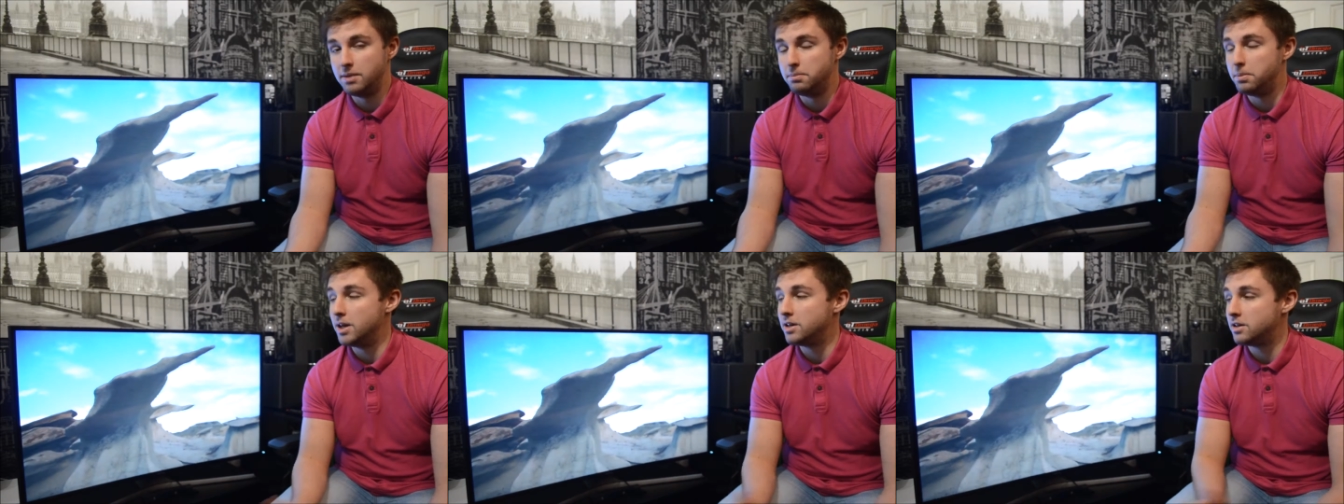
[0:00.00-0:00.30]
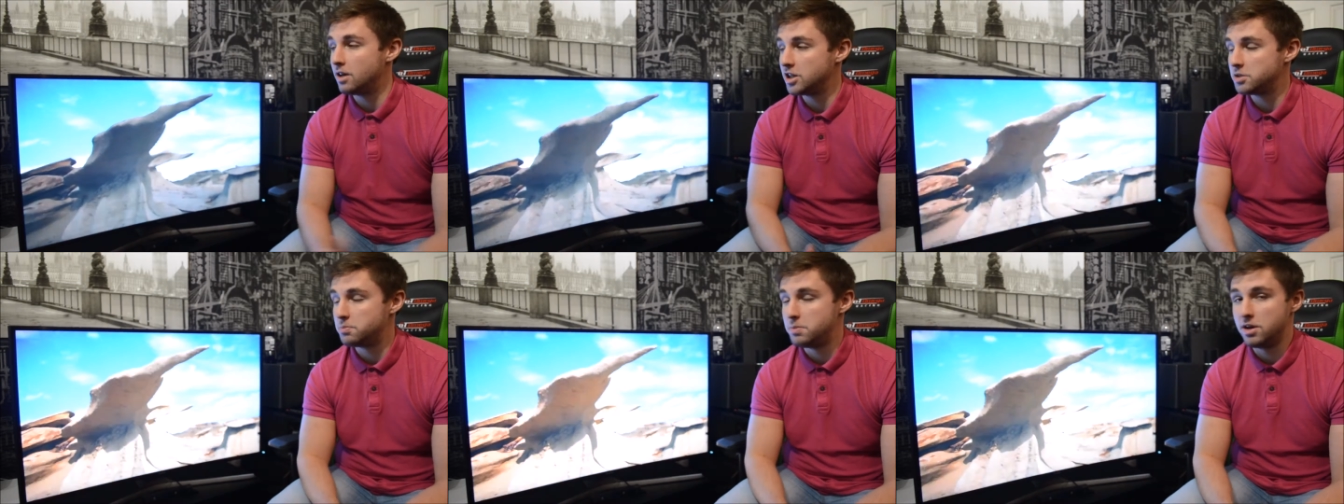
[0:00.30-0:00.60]
But it
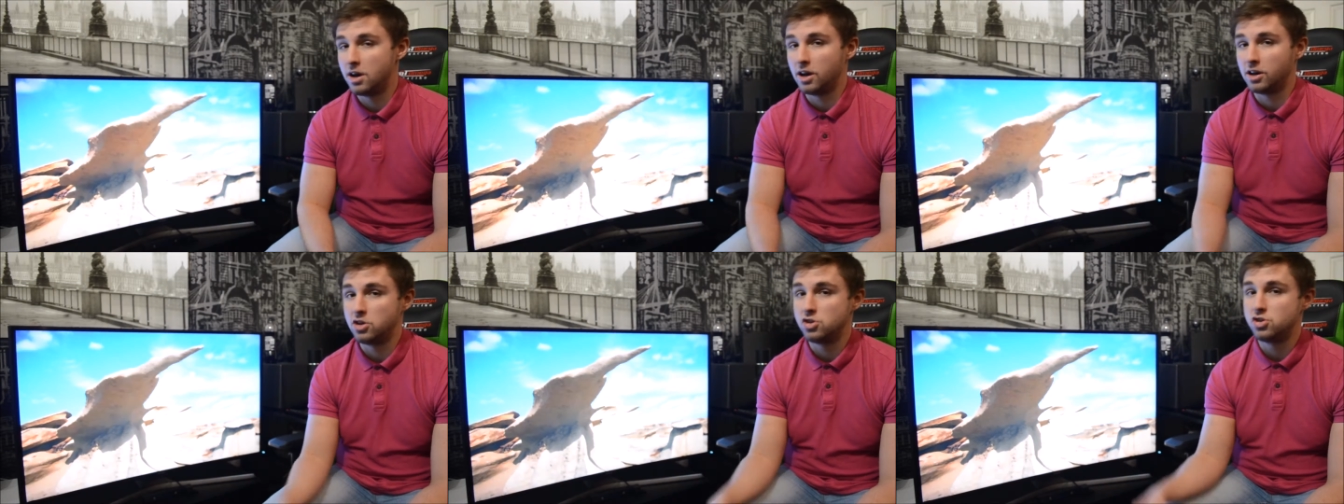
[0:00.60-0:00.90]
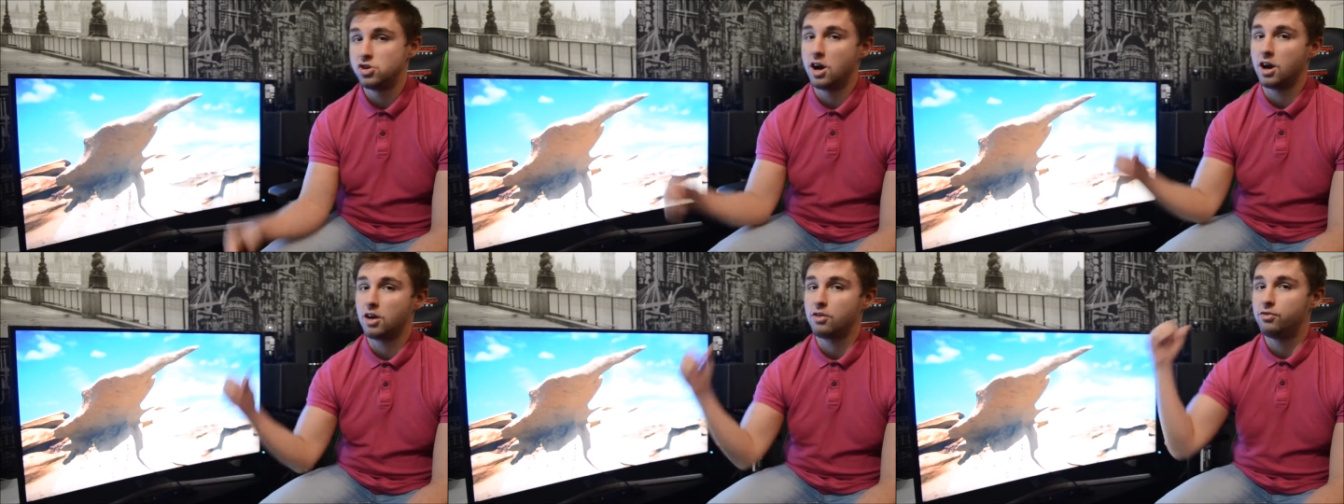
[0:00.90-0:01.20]
does mean I can
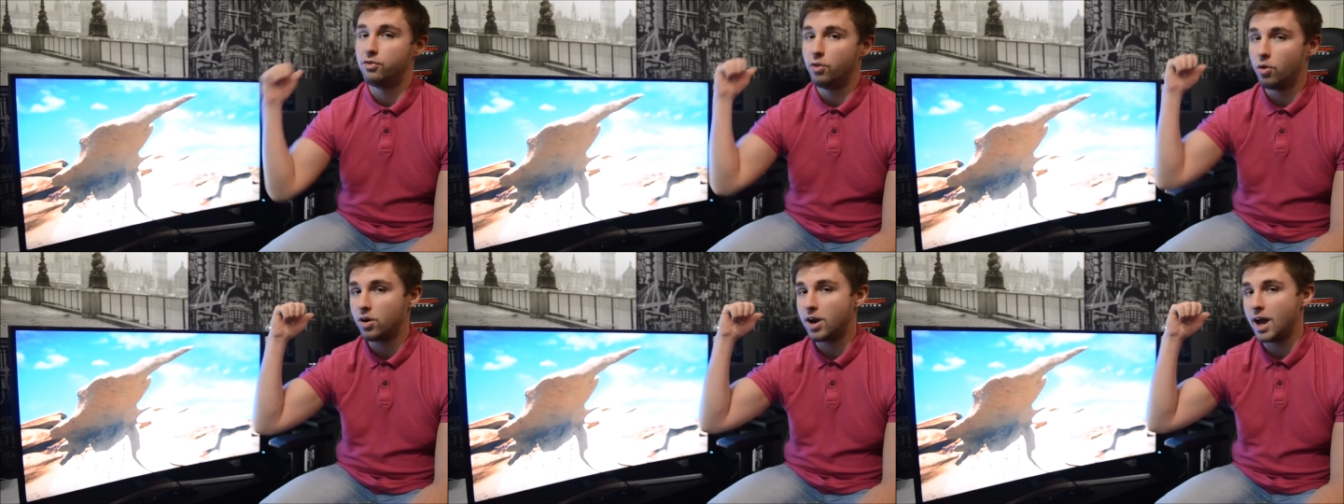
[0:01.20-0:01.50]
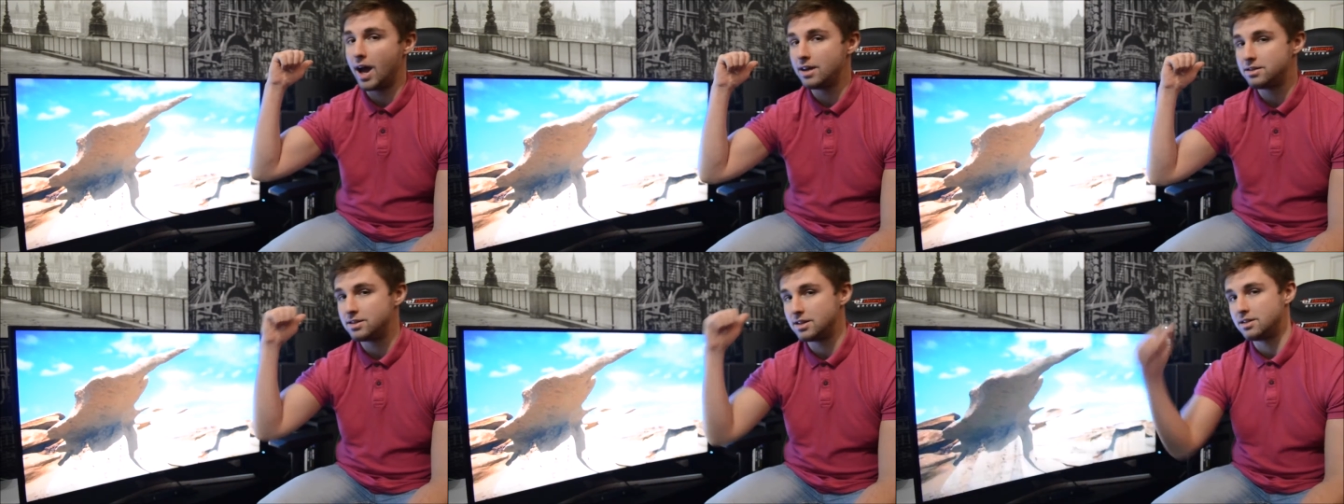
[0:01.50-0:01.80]
chuck 4K
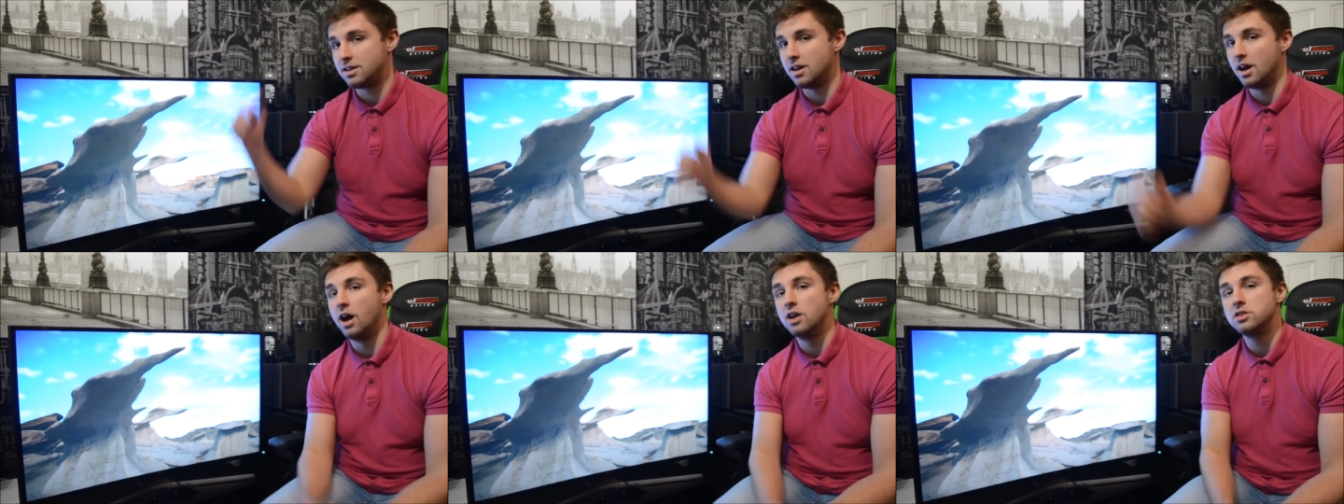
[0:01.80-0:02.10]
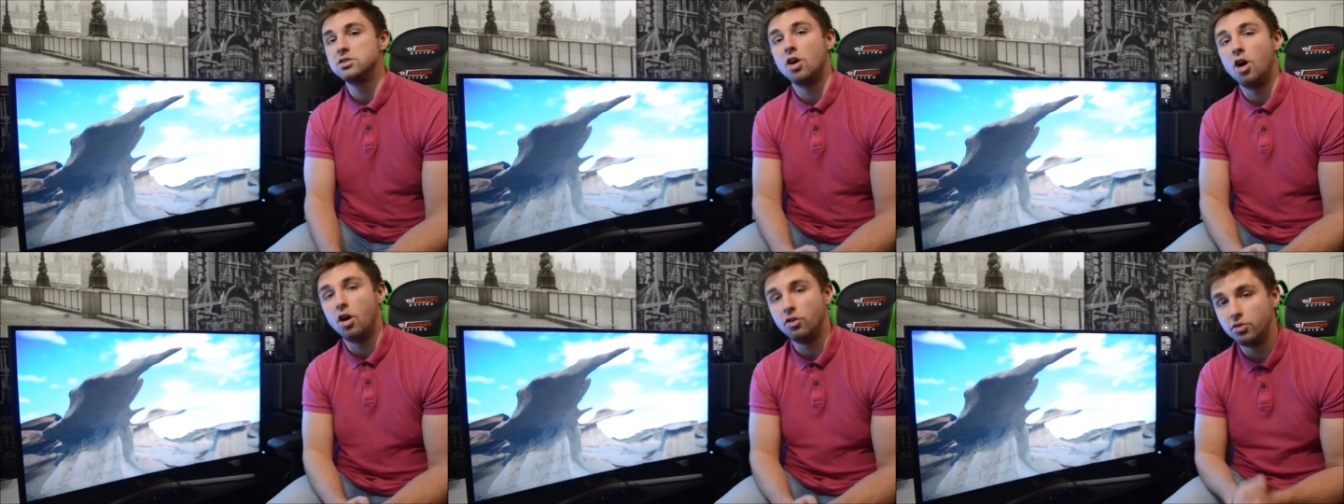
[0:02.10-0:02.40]
at
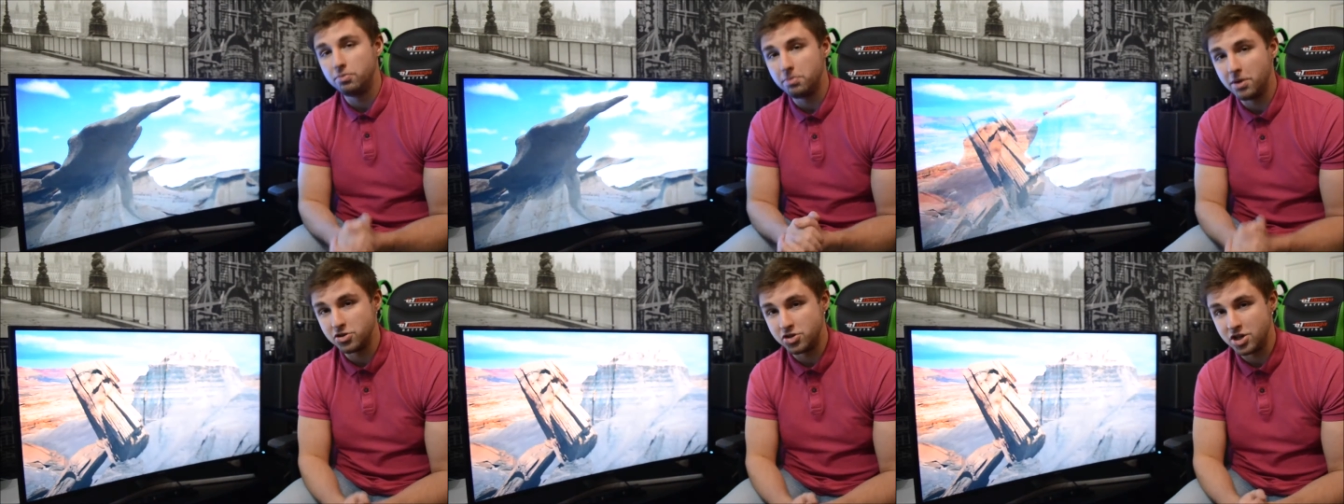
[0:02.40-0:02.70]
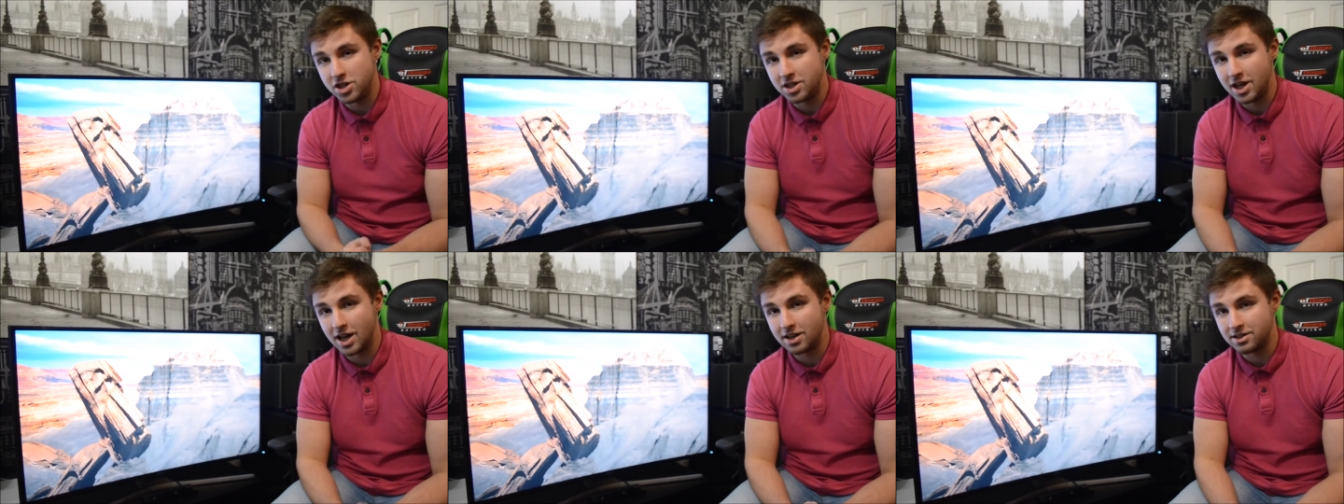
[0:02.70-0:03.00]
60Hz off of my
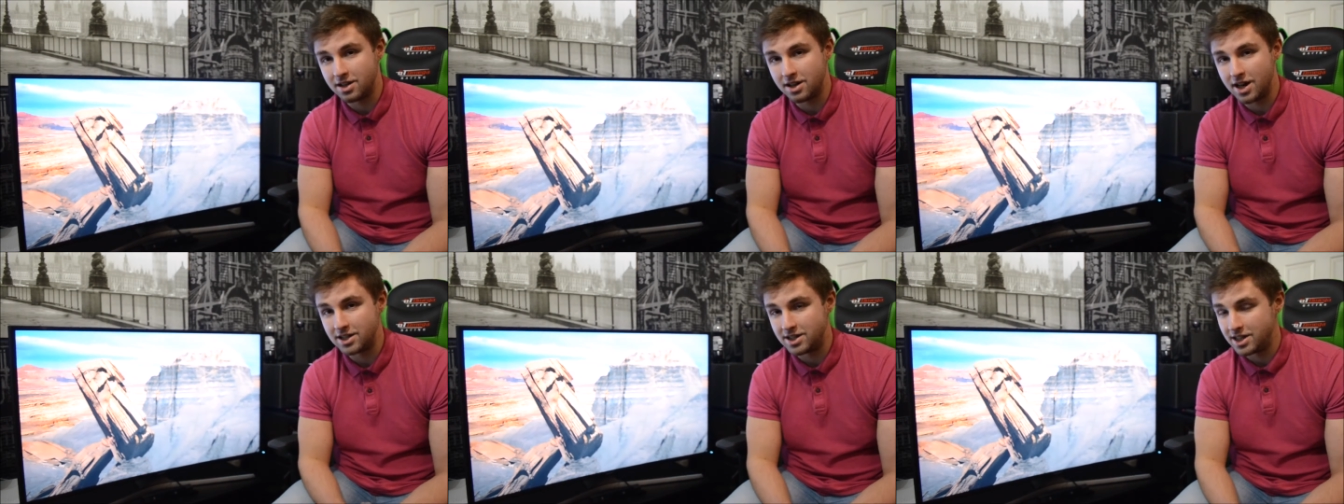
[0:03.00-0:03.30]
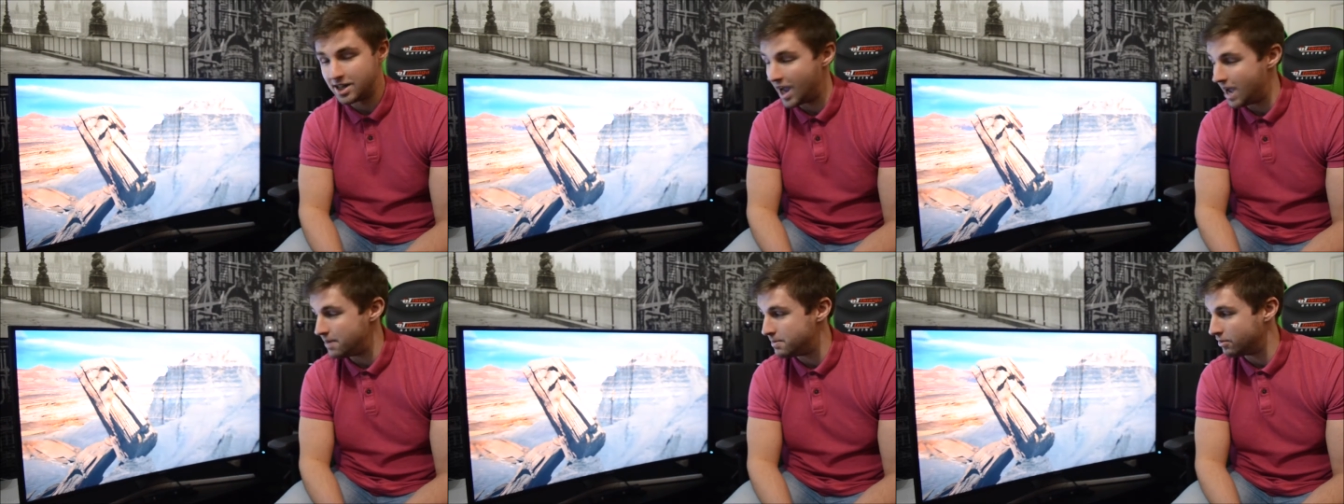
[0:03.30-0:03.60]
GTX 1080
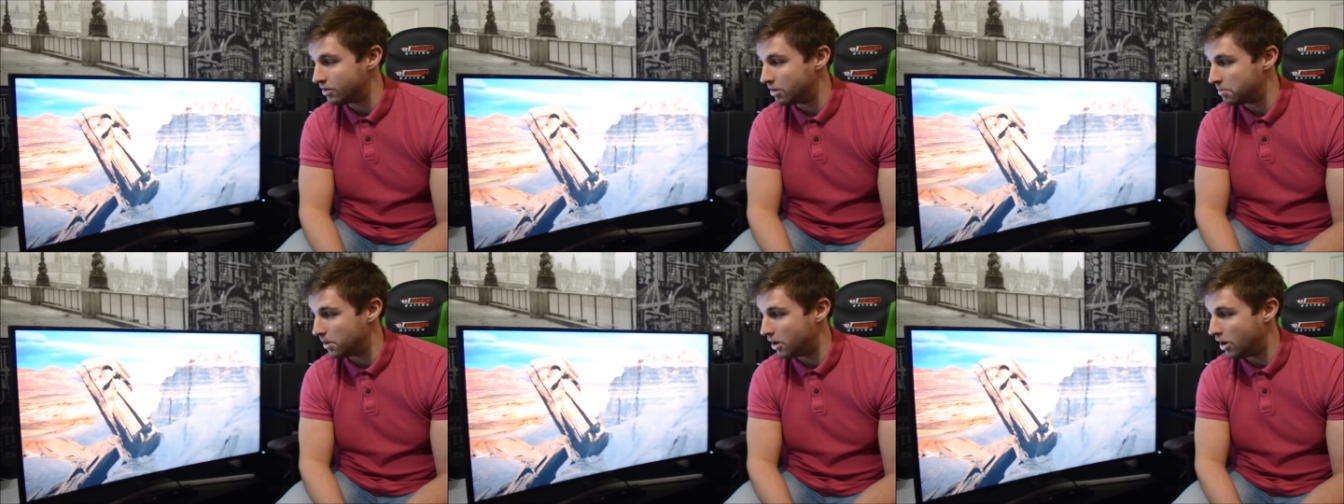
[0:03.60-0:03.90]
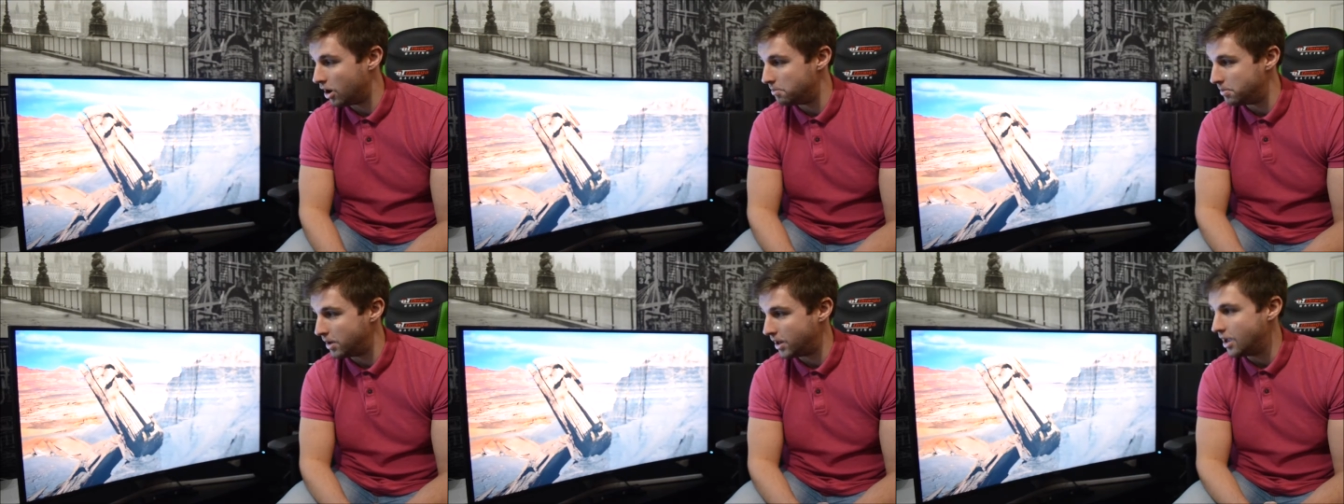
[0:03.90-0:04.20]
gaming rig
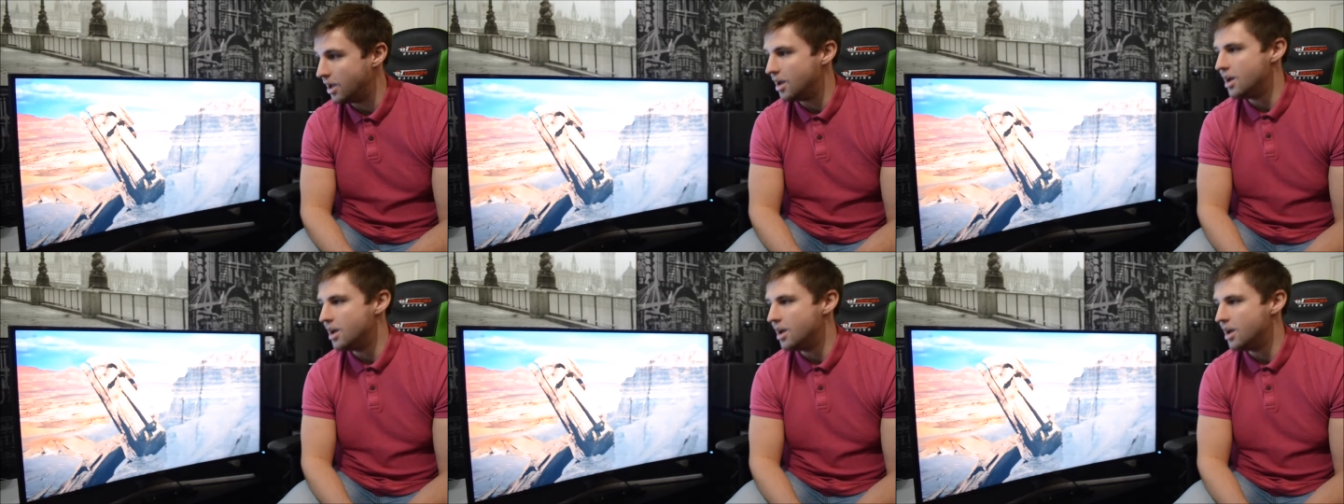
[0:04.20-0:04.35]
behind me